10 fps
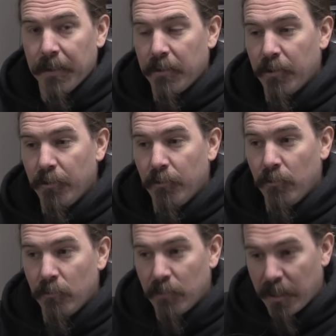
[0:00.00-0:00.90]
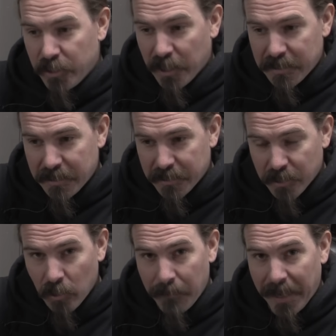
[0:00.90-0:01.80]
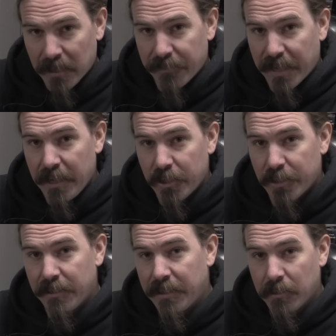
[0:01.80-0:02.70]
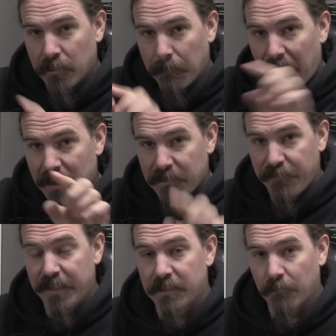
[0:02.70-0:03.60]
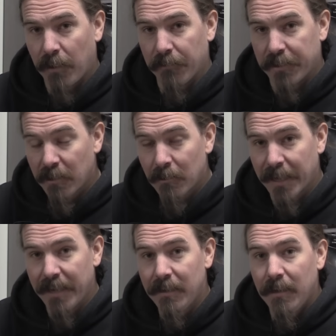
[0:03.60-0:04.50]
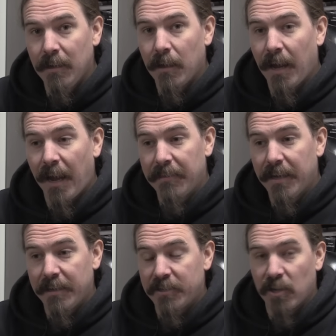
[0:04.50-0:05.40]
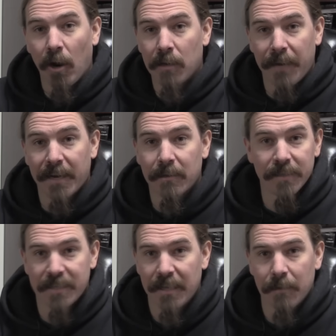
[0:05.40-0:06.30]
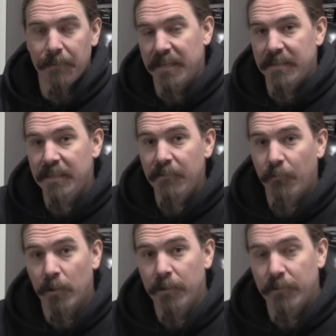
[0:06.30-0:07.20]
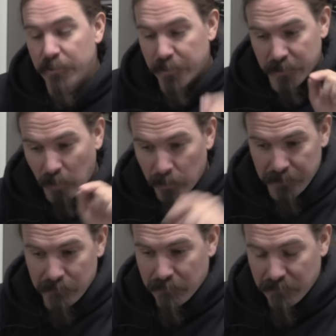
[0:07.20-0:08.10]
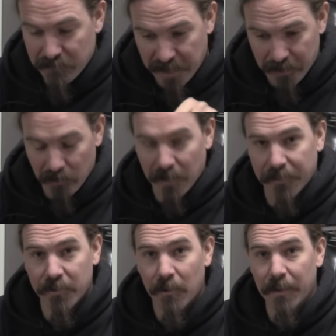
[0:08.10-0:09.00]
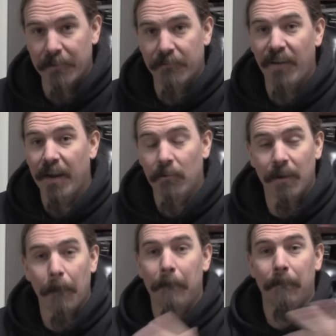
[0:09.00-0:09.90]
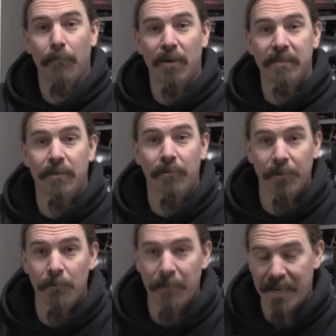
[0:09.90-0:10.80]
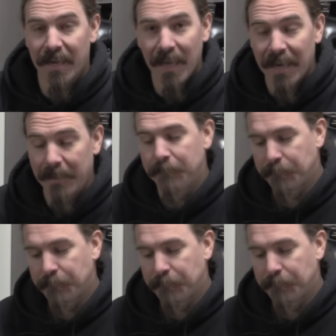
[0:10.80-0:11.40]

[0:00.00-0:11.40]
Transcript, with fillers: you adjust the scope magnification until the box fits around the target, and then it's automatically set the BDC for you, and you just hold center on the target and fire, and presto, you'll make a hit.